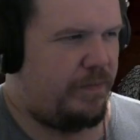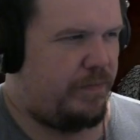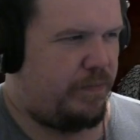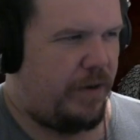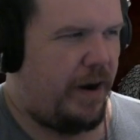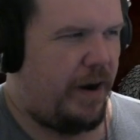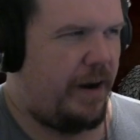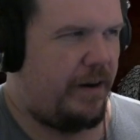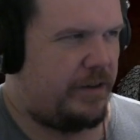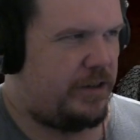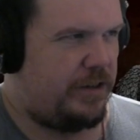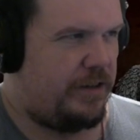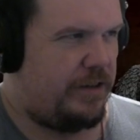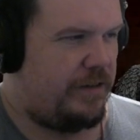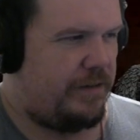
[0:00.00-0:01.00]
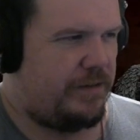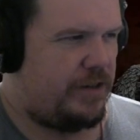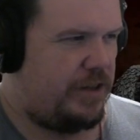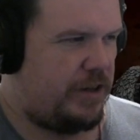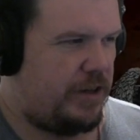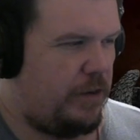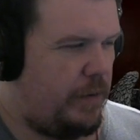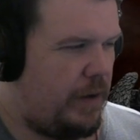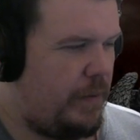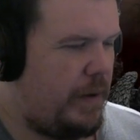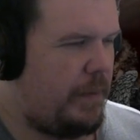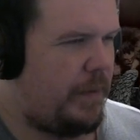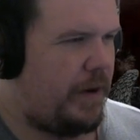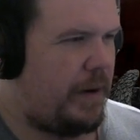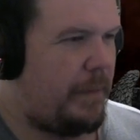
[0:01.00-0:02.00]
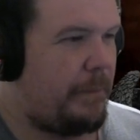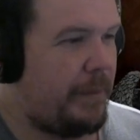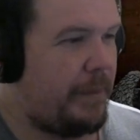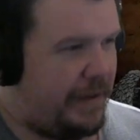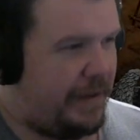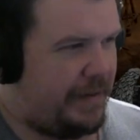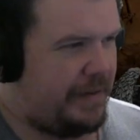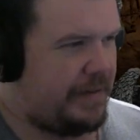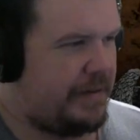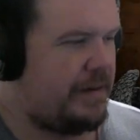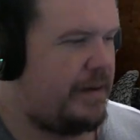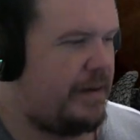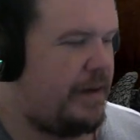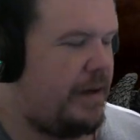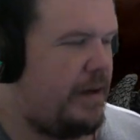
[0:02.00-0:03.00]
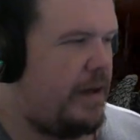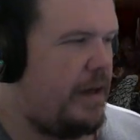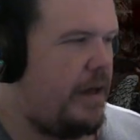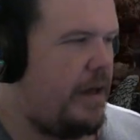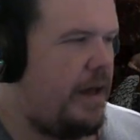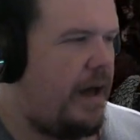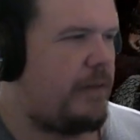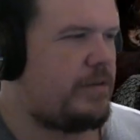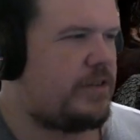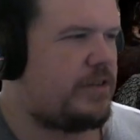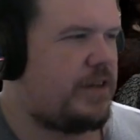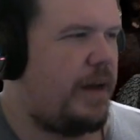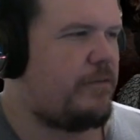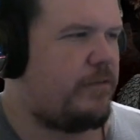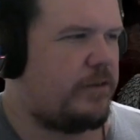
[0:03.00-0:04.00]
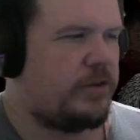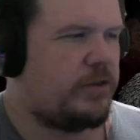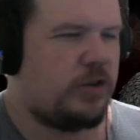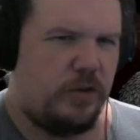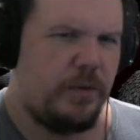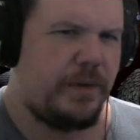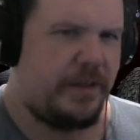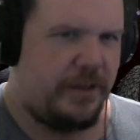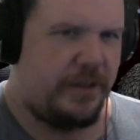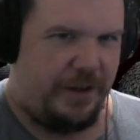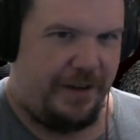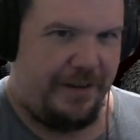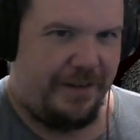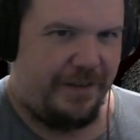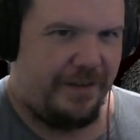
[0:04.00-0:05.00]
prior to the going away party, but I was stopped for truancy.